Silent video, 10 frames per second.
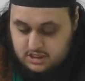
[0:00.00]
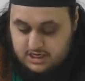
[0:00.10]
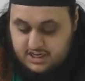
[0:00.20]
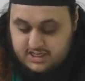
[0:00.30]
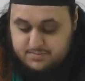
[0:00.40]

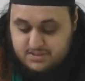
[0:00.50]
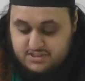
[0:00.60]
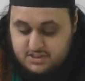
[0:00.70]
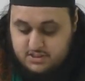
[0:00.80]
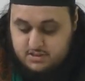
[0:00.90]
And here is
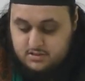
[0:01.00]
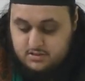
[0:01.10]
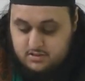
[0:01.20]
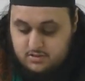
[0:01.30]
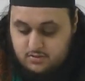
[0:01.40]
mentioned
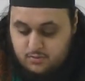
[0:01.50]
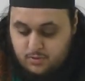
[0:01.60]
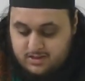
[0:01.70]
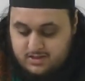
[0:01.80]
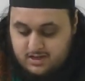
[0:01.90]

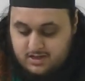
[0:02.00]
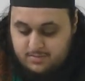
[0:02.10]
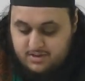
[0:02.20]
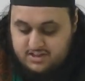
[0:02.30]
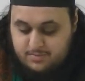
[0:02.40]
what
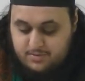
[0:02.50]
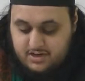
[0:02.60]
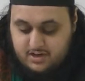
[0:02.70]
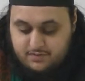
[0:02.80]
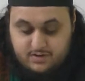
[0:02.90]
tahrimati
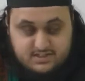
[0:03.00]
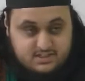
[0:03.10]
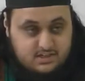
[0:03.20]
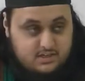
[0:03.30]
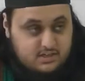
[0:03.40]
bila
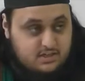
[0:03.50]
fasil,